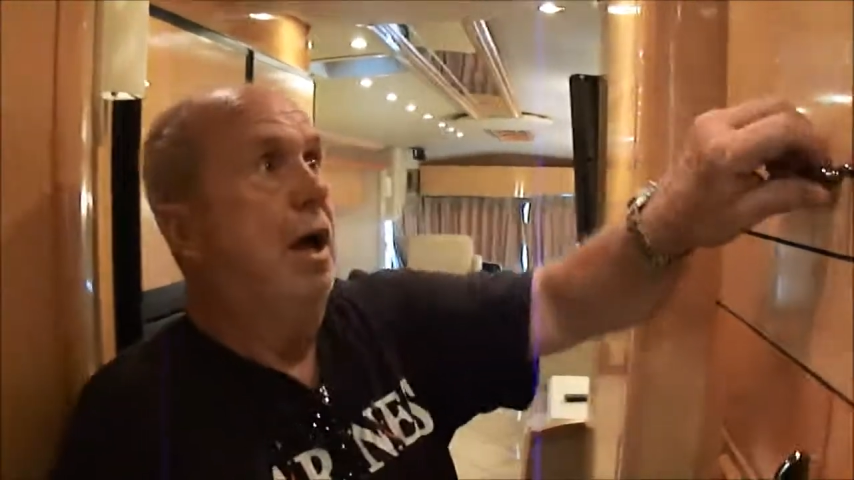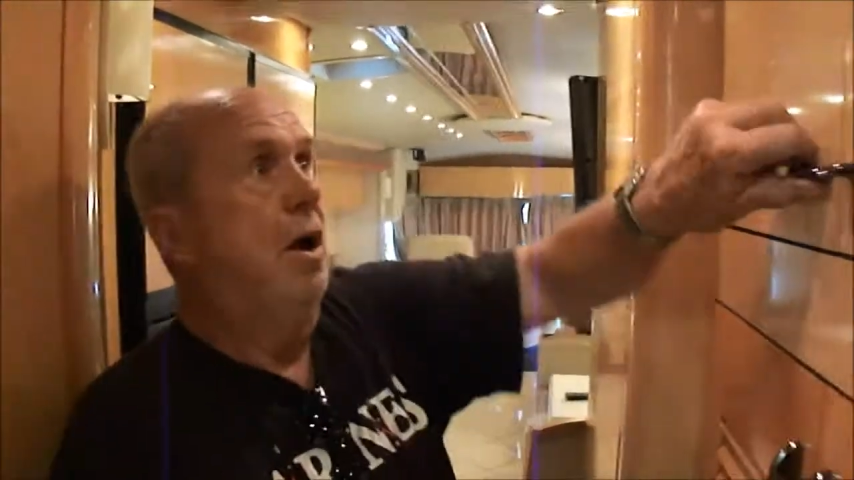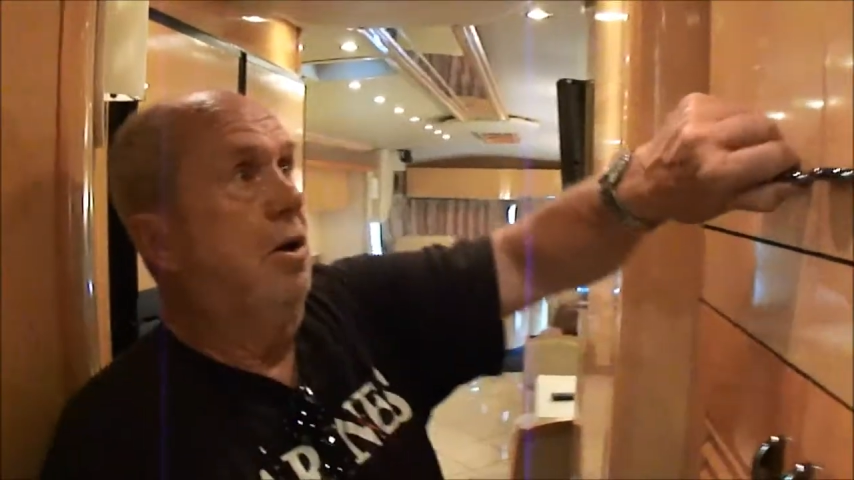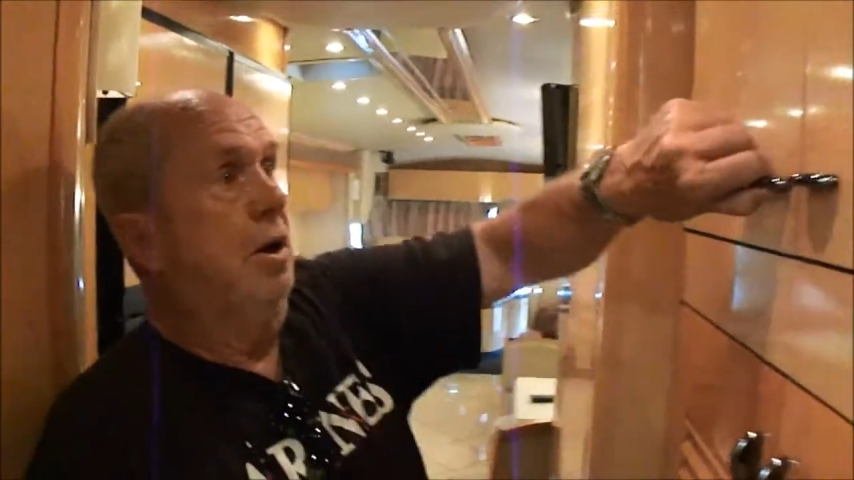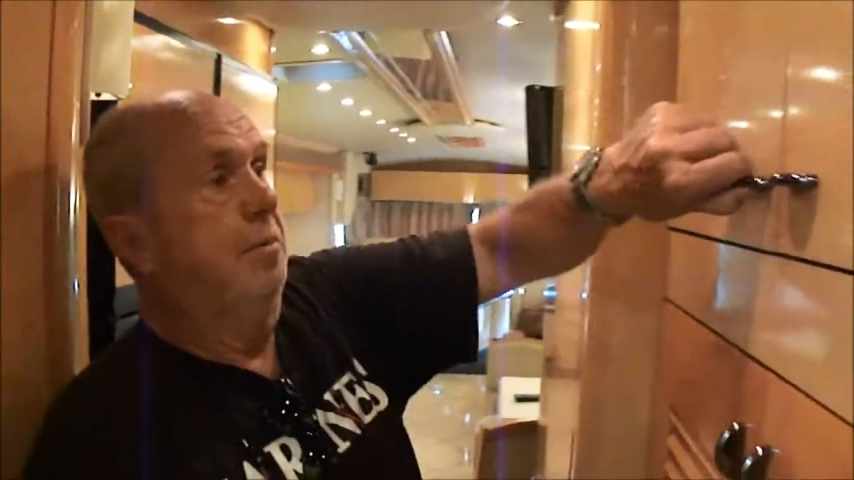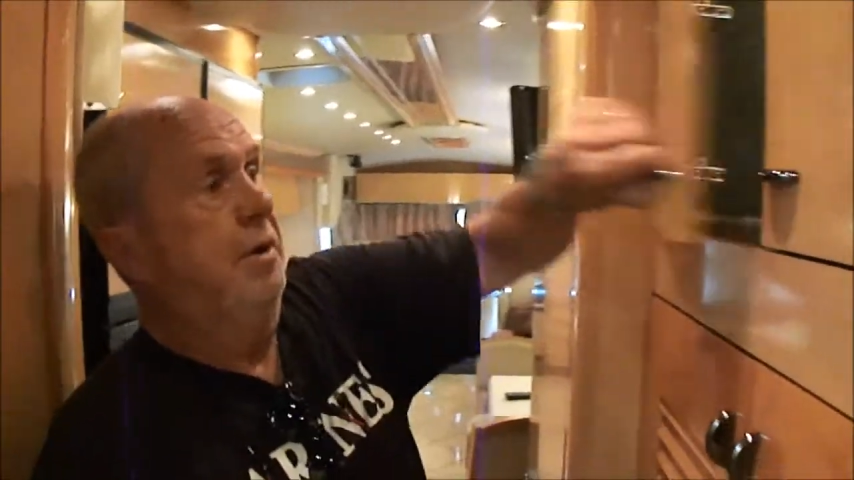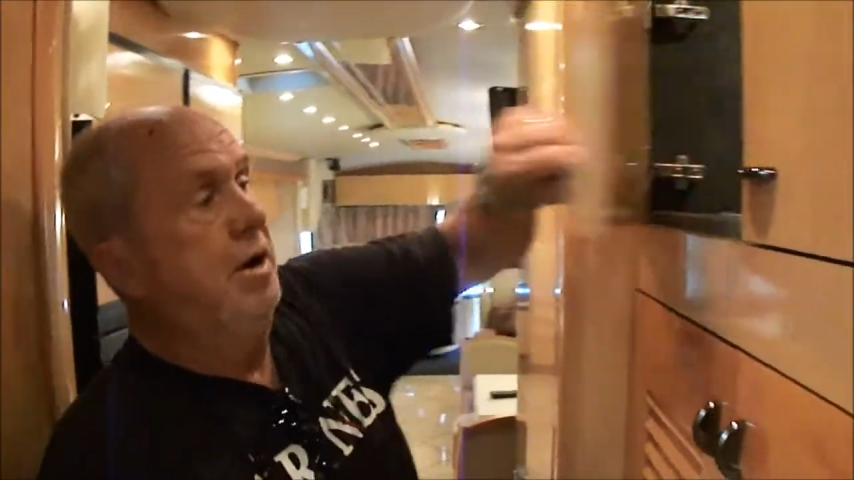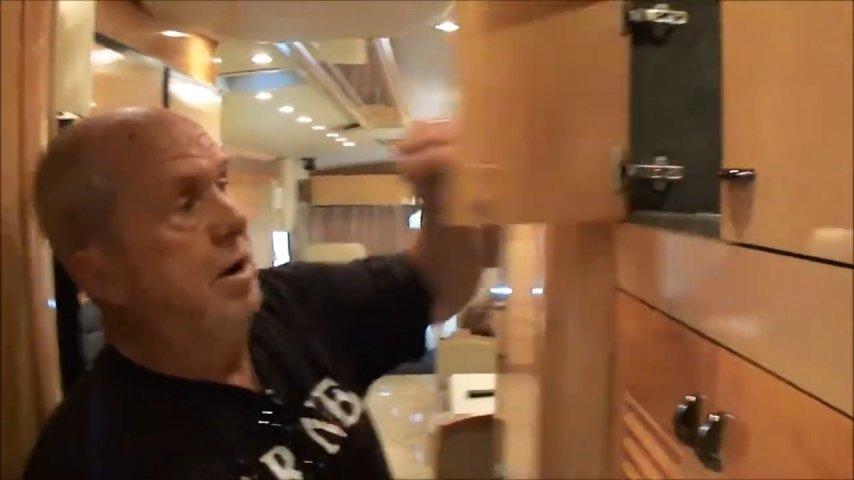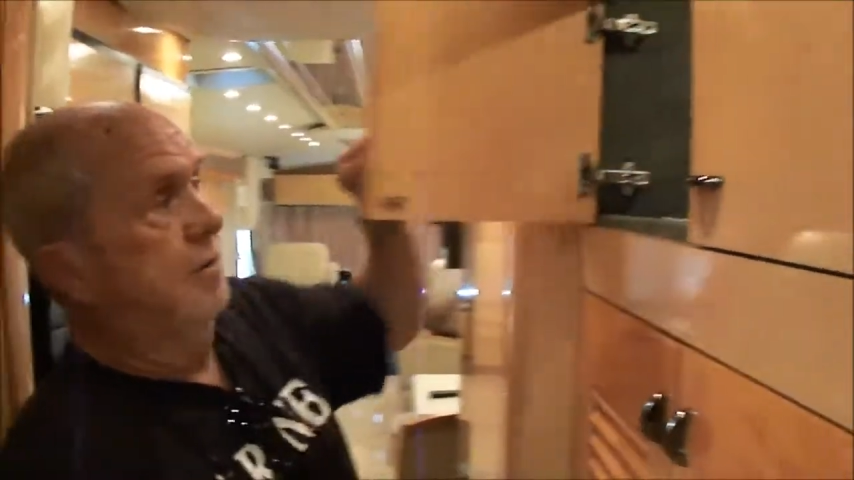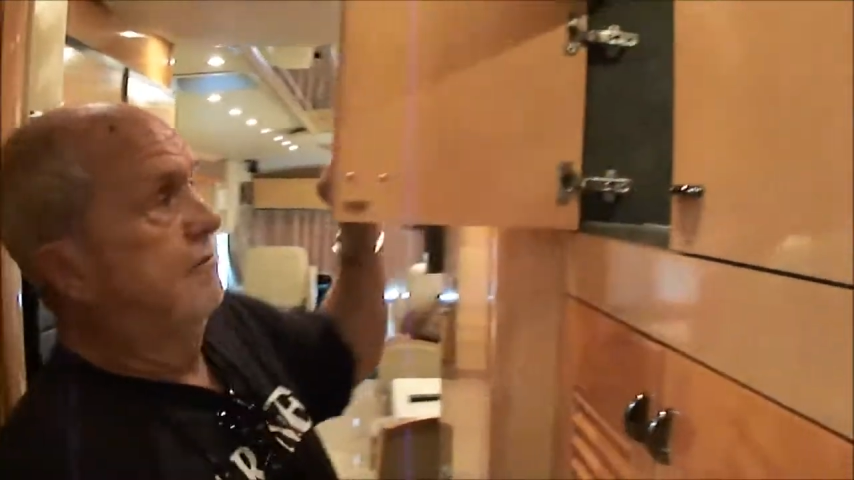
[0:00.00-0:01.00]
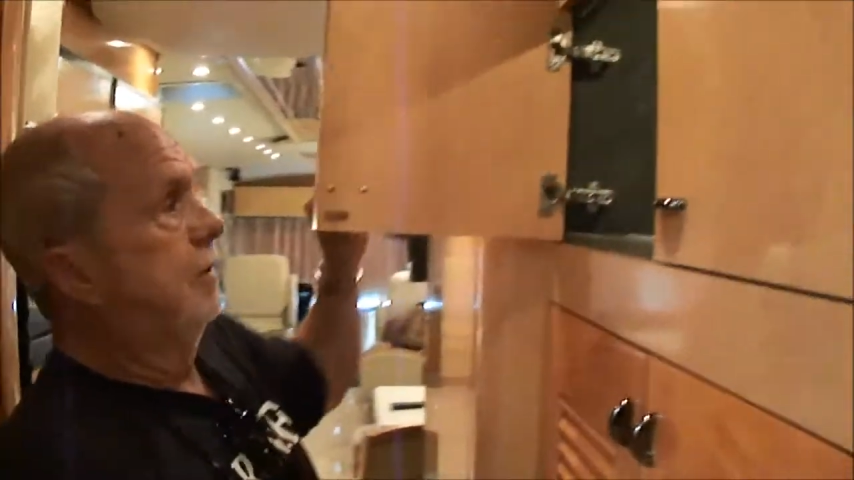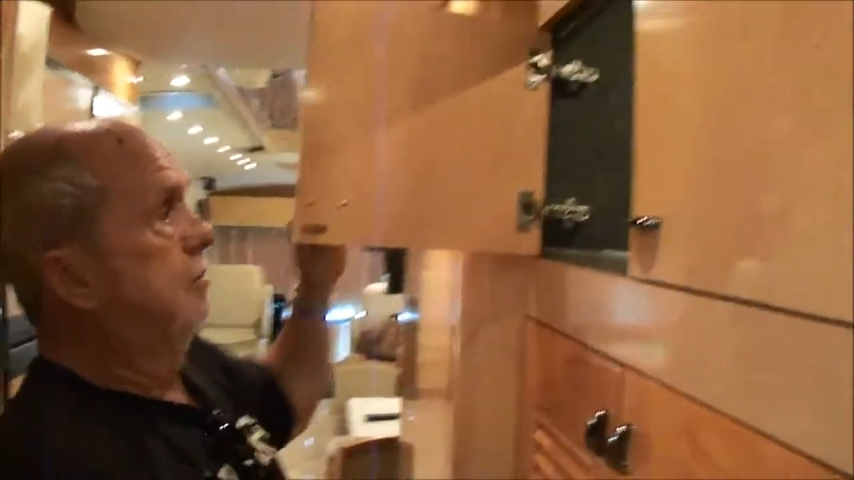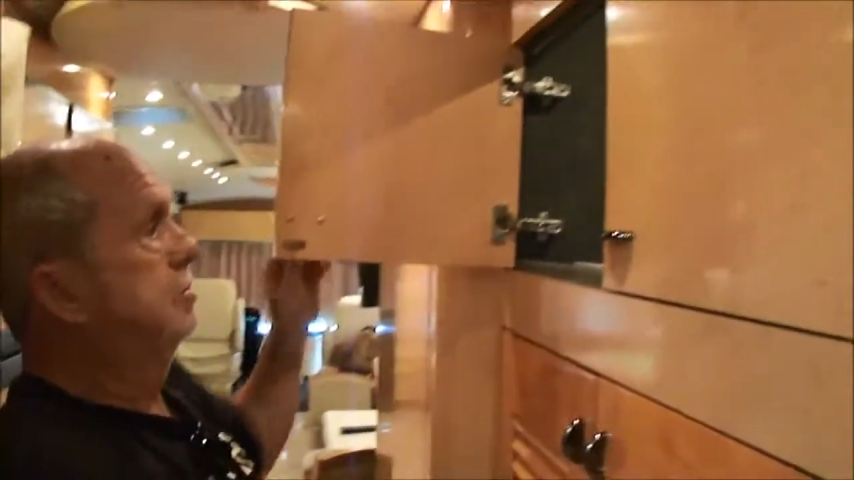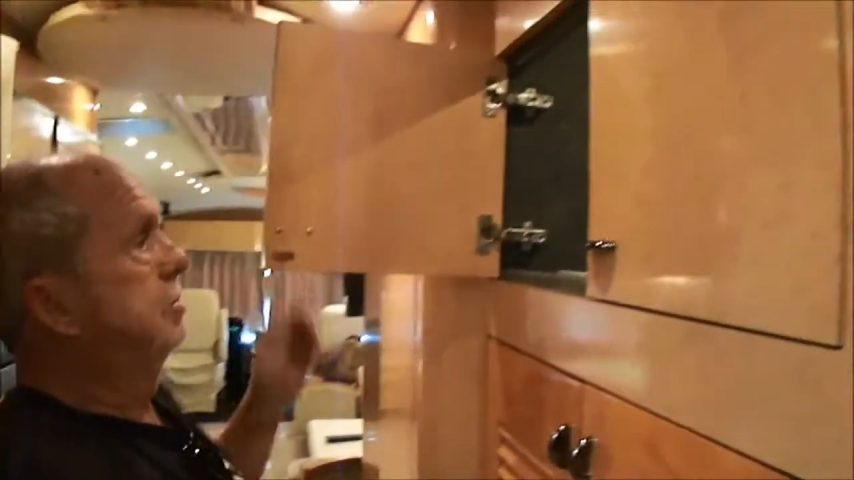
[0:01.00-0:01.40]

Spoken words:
All up in here, folks,